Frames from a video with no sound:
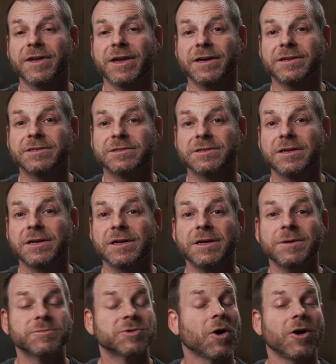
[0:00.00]
kids.
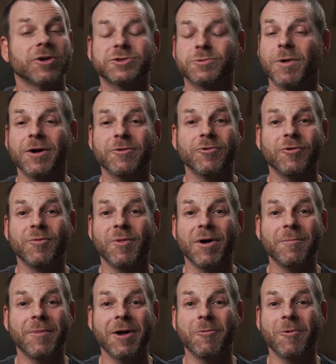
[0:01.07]
So I'll just walk through them
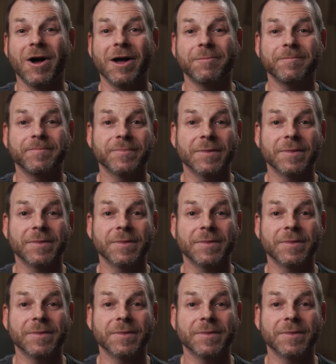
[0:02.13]
one by one.